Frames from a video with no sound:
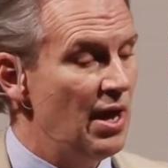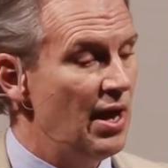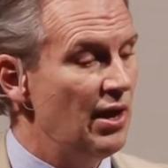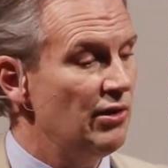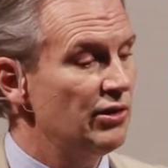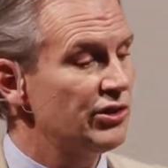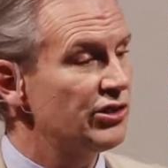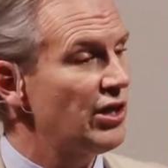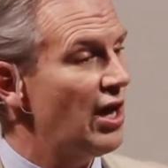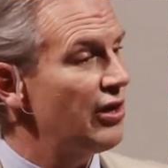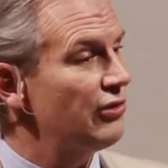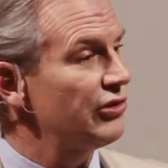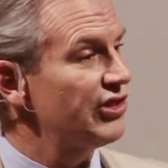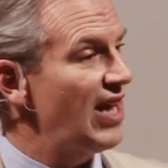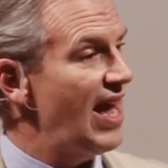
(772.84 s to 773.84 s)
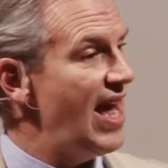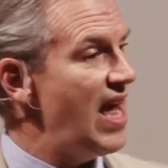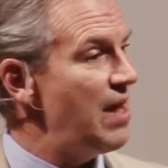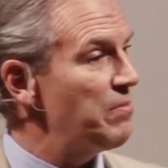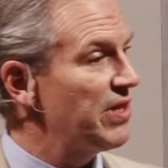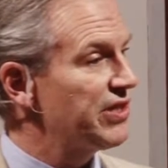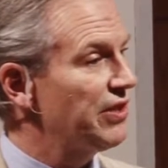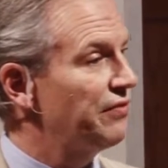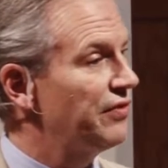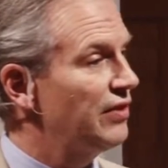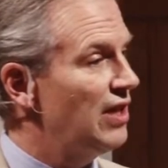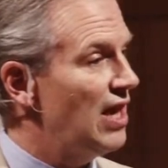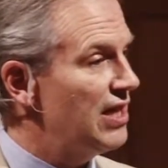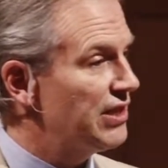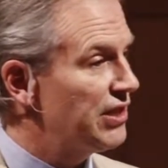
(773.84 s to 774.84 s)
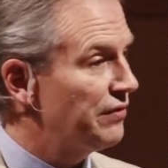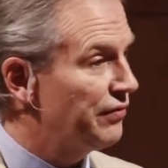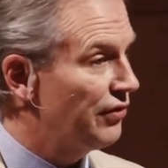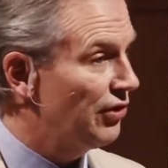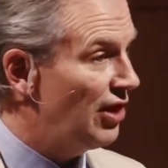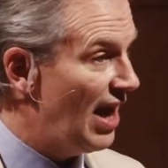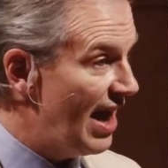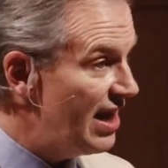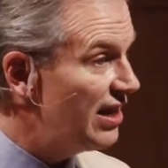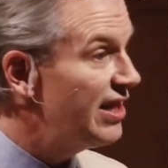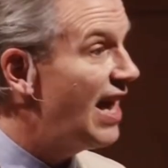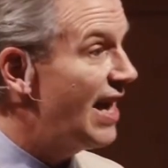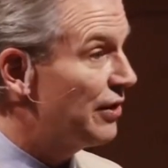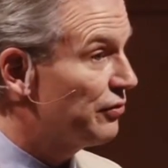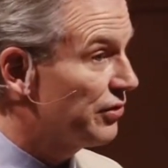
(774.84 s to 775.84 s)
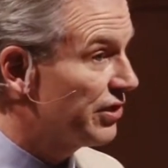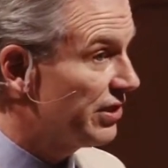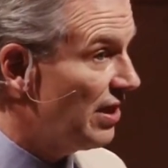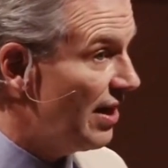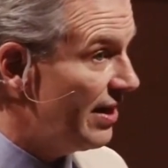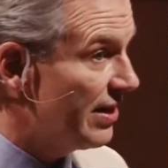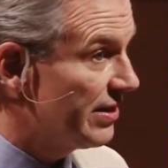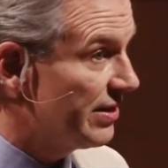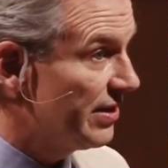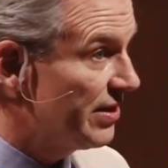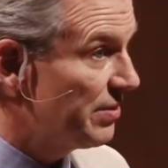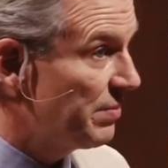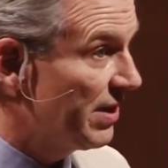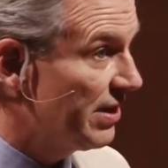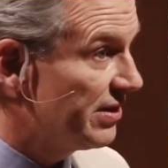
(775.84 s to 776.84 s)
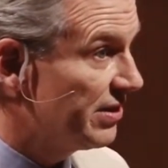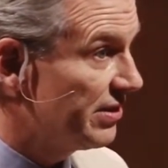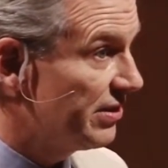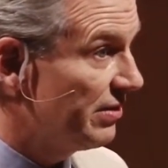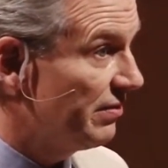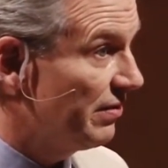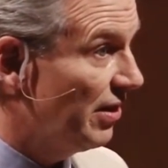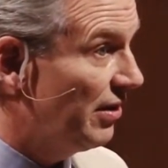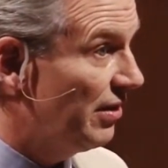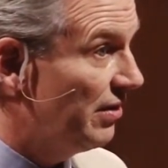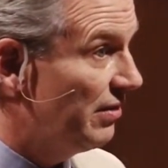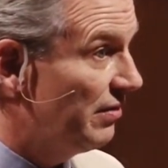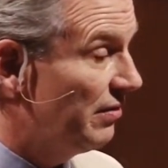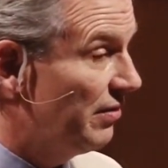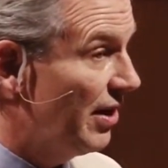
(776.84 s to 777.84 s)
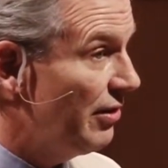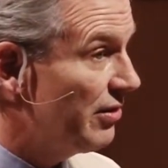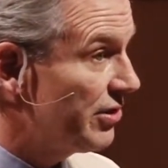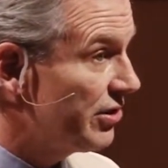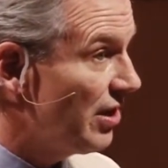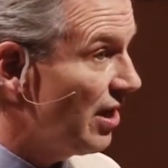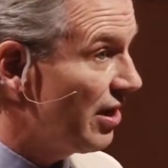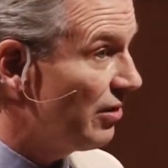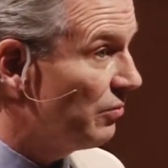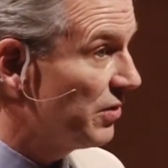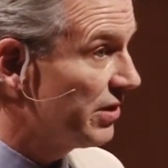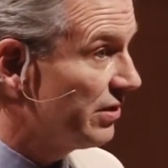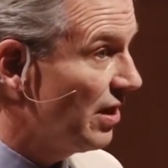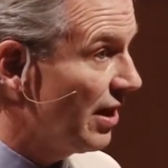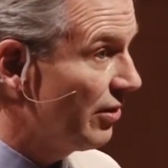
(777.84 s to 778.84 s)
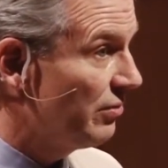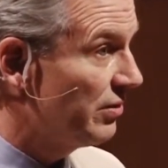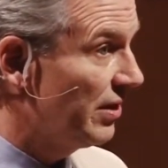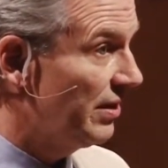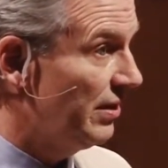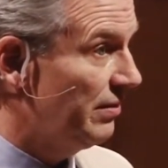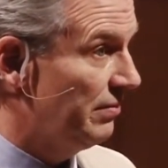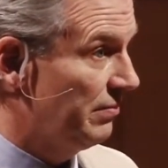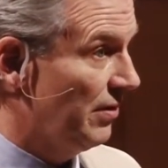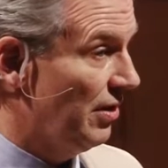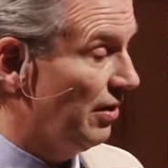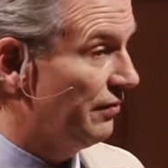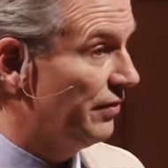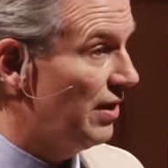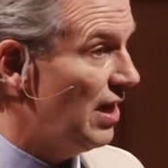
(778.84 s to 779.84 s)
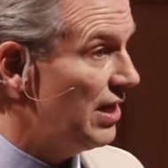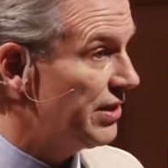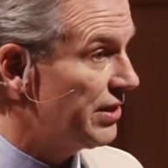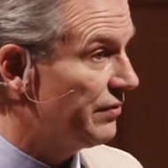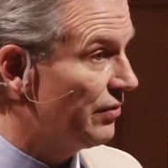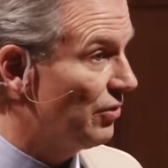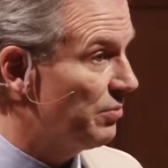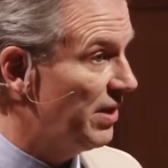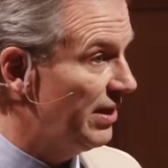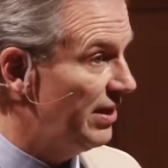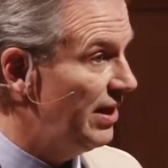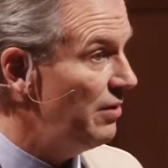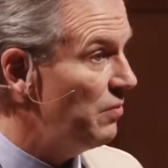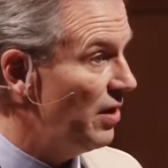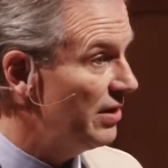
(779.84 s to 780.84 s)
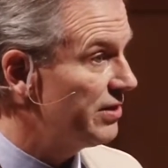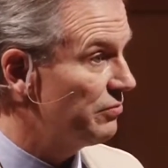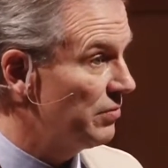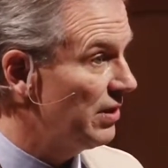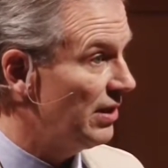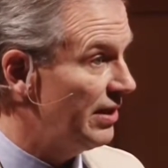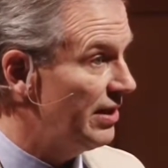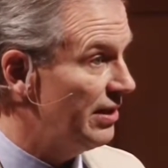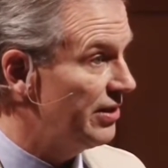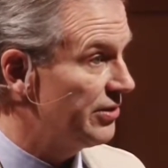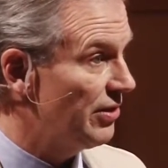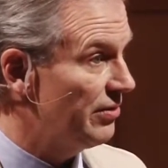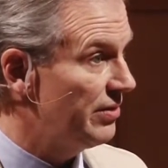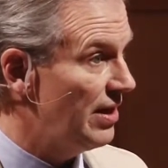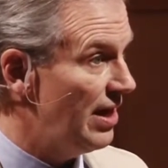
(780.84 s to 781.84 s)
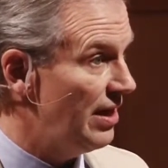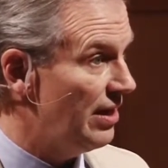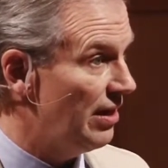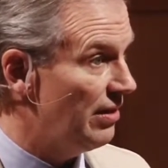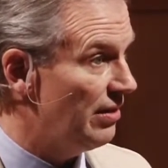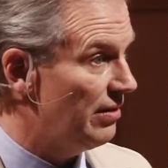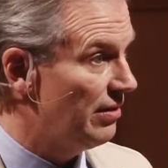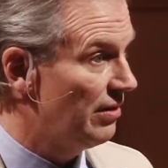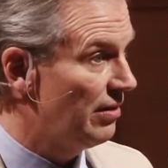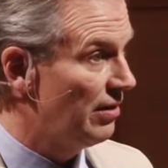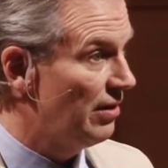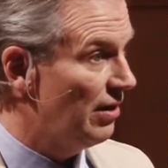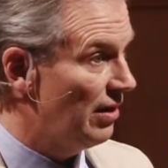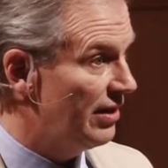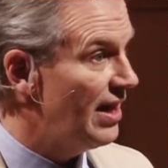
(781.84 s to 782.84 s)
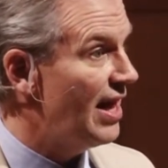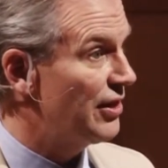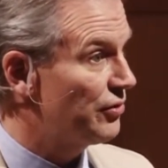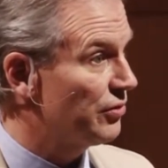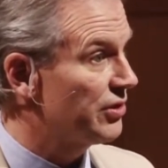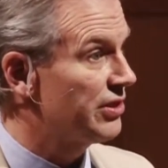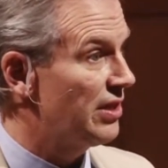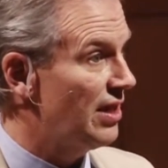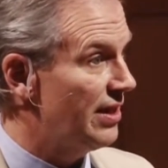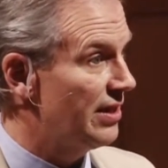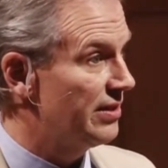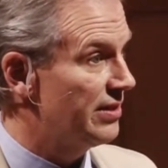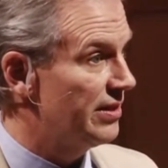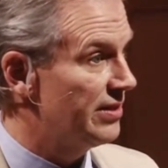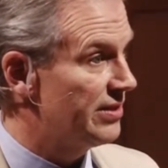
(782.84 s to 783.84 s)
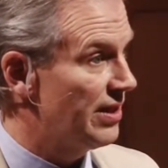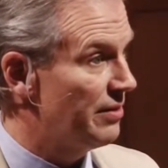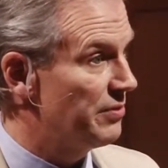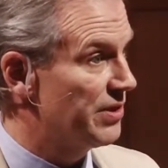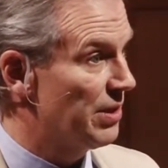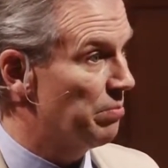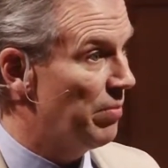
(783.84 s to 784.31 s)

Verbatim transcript: Aristotle's aim as a philosopher and a natural scientist, because uh, Aristotle was not only a philosopher, but he was really, in his own day, a natural scientist. He was a